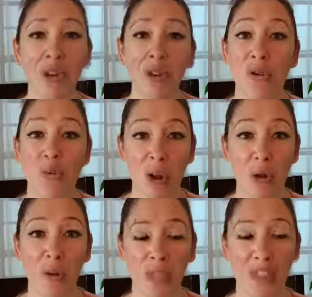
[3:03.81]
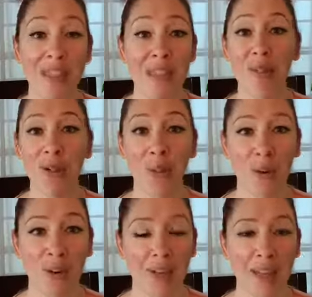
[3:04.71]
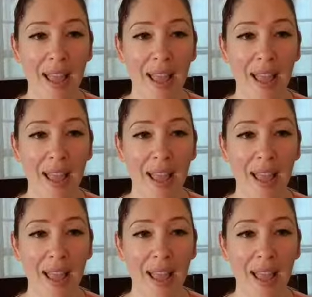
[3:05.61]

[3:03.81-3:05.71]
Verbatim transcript: growth in the Lord